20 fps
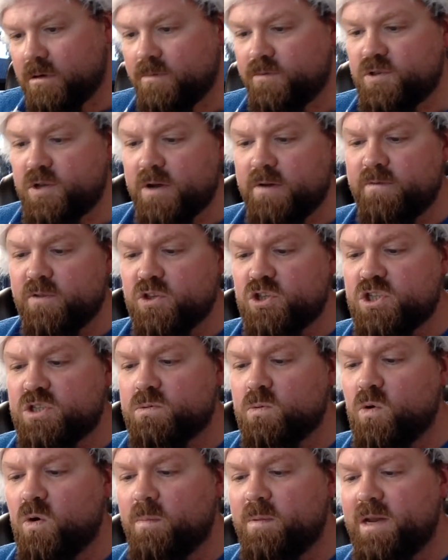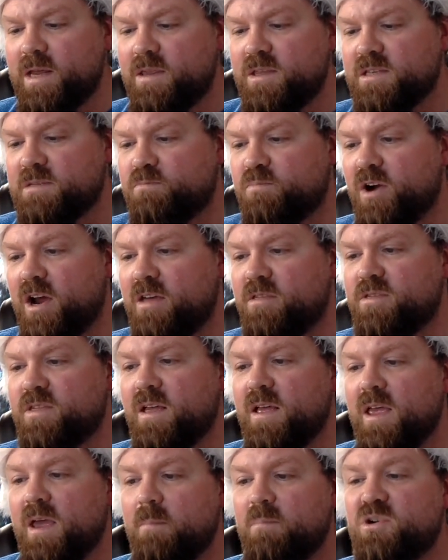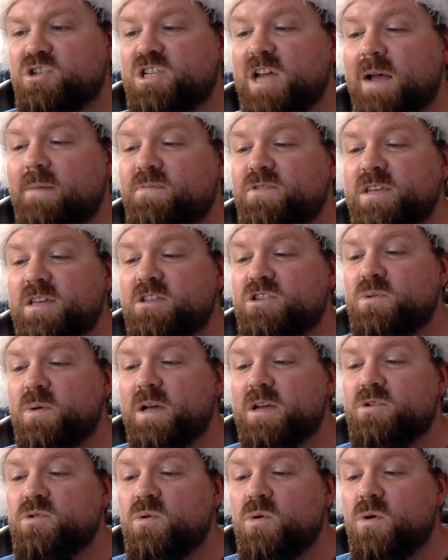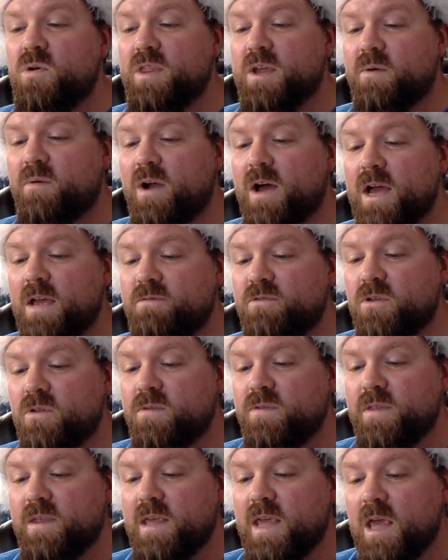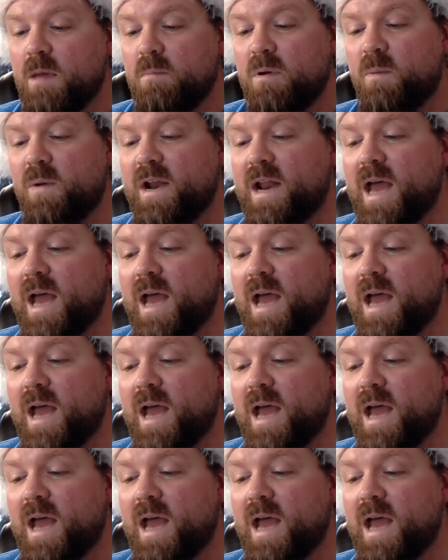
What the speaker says: Donovan swore beneath his breath, pretending to ignore the arrival. But when